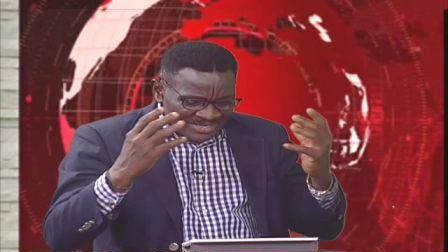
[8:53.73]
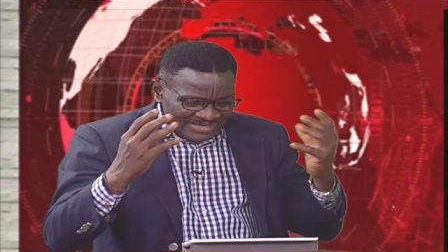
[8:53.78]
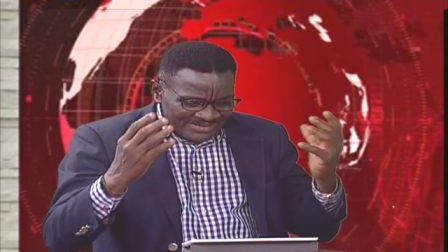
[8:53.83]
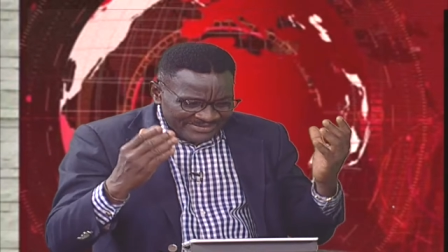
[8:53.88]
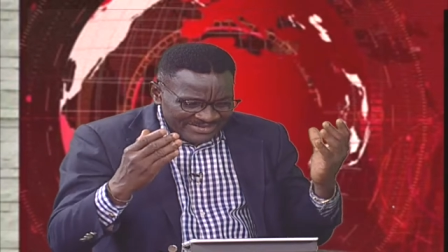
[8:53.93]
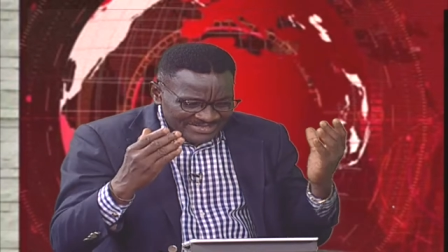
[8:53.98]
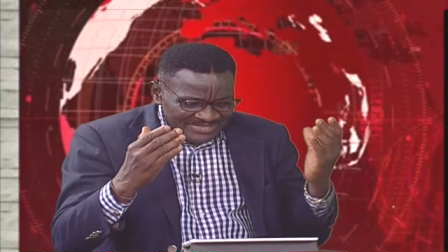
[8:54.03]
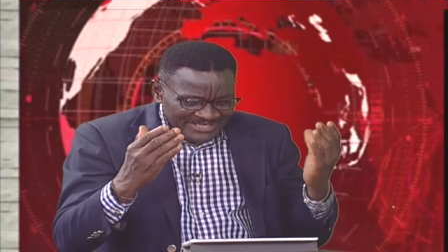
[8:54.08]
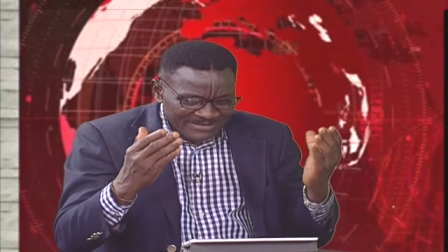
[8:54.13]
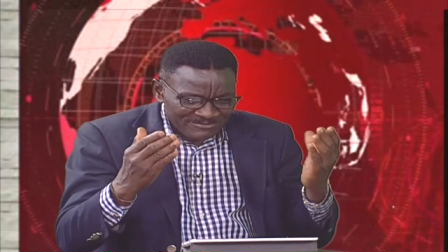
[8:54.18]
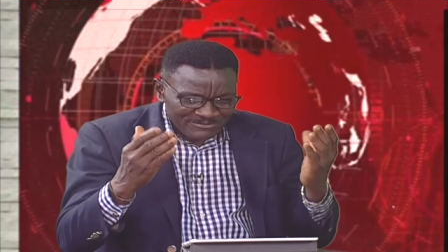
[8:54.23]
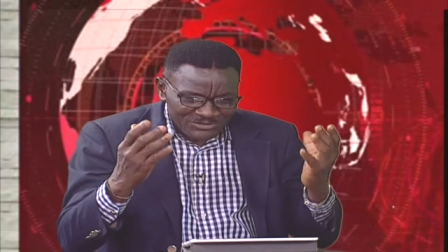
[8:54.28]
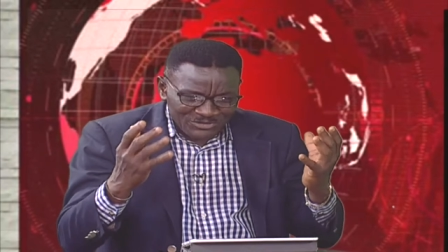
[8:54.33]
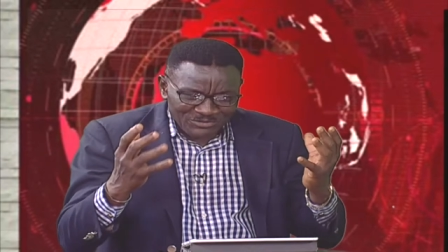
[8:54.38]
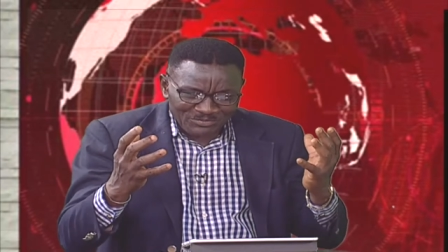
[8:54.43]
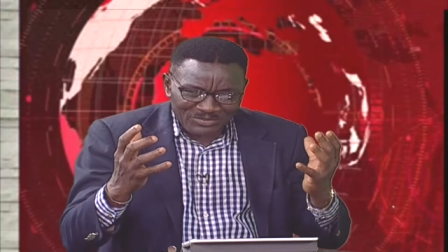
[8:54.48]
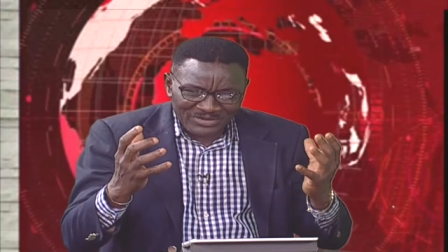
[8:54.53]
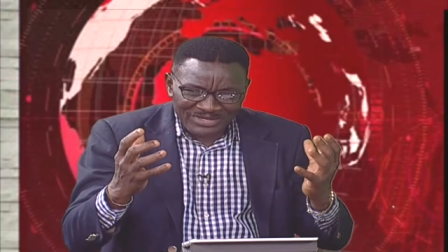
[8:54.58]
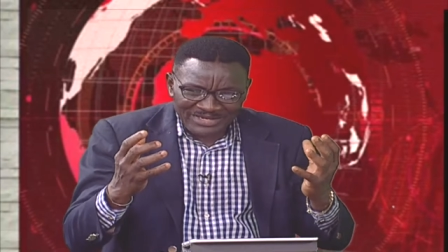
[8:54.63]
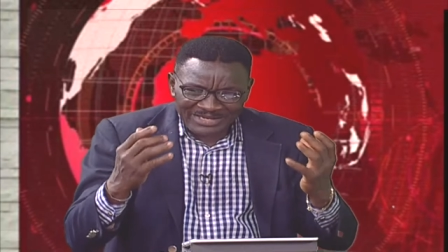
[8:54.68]
there seems to
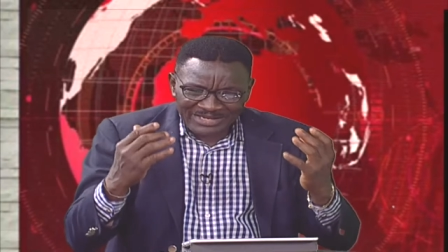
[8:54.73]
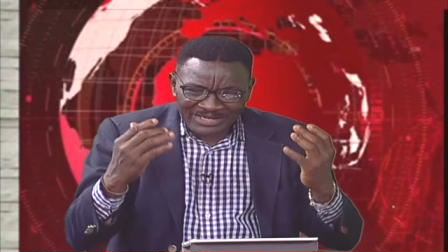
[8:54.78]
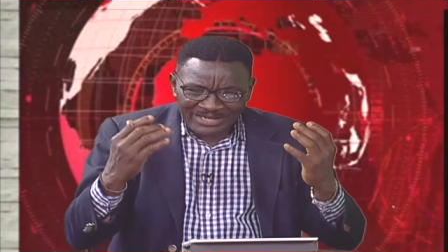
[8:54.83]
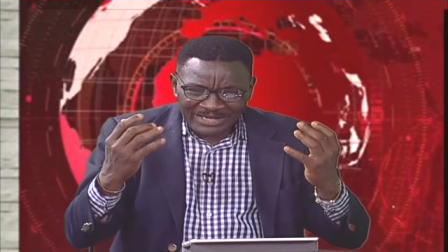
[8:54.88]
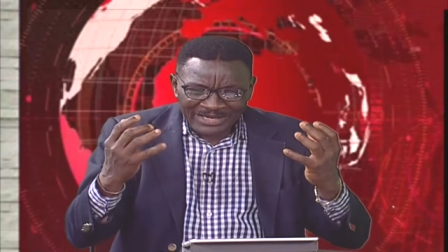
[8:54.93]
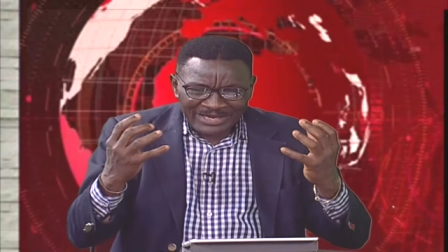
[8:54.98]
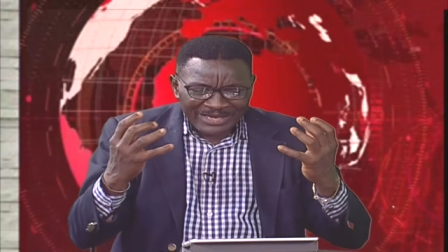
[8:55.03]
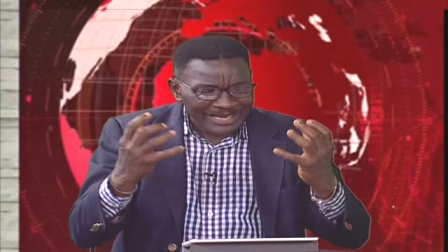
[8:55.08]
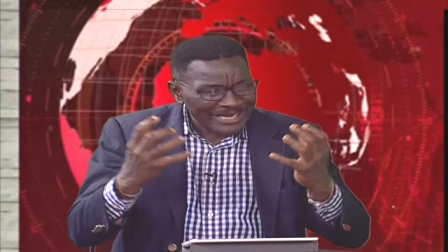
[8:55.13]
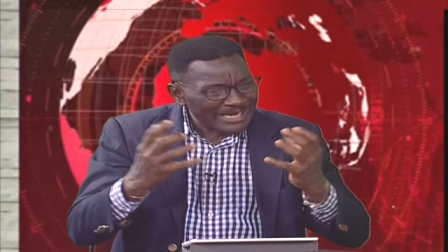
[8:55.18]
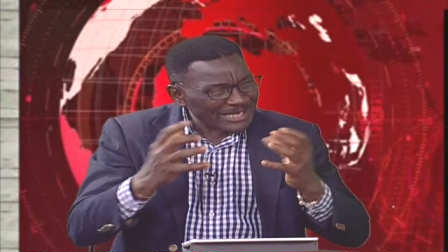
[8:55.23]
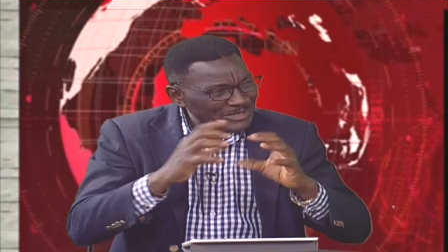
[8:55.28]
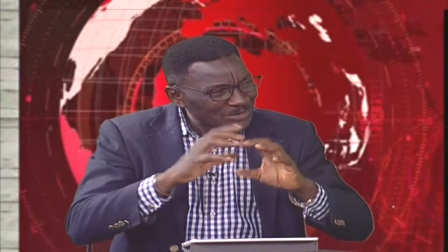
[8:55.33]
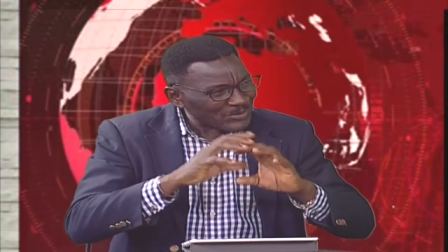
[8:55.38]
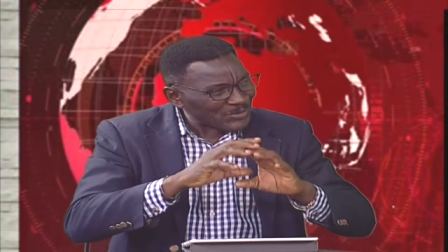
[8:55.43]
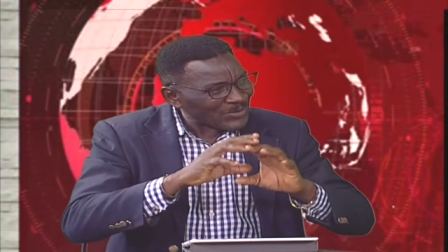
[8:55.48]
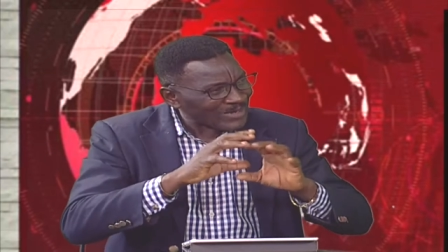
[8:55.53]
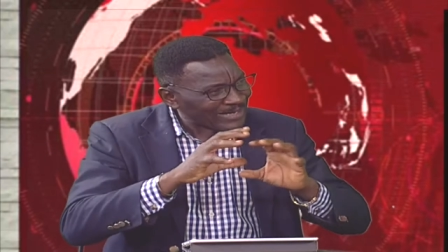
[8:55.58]
be a no